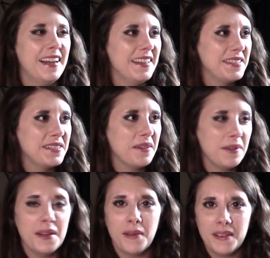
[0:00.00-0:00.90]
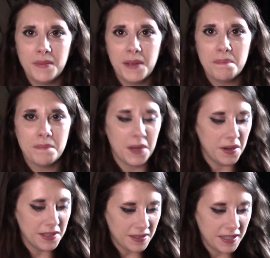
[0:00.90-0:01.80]
So anyway, yep, all
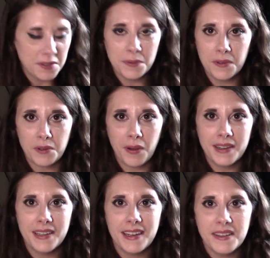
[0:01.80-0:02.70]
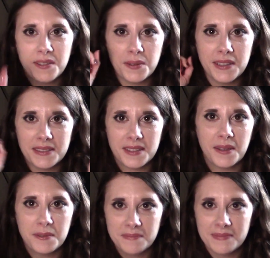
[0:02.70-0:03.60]
right, I guess we'll just go ahead and get into it.
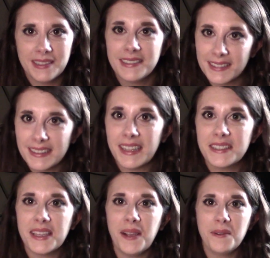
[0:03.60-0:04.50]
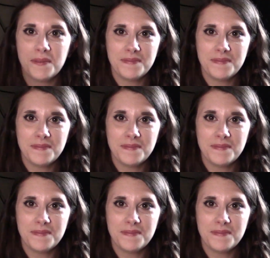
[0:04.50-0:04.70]
So let's go.